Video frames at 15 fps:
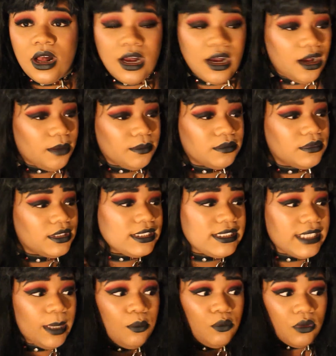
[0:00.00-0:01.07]
The
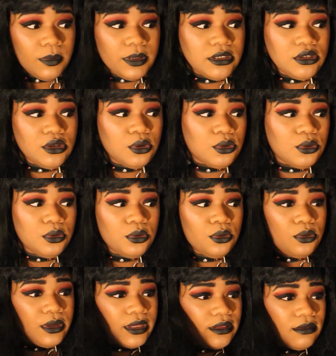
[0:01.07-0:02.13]
same woman
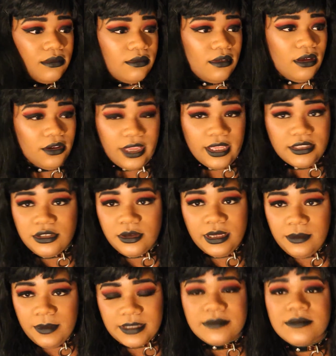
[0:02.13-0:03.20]
who, okay, so
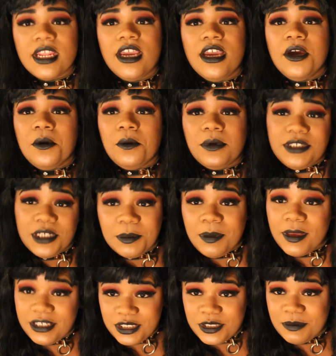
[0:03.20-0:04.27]
anyways, we took
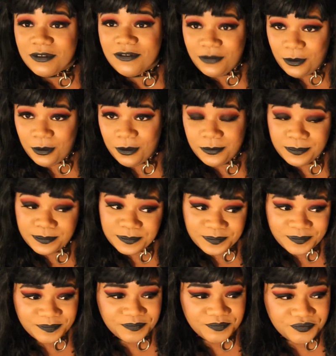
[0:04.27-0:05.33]
pictures before,
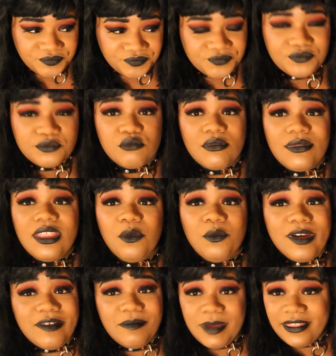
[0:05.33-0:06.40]

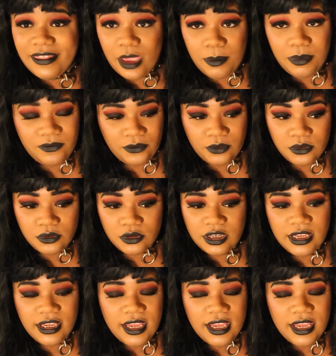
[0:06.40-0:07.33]
we'd been there before,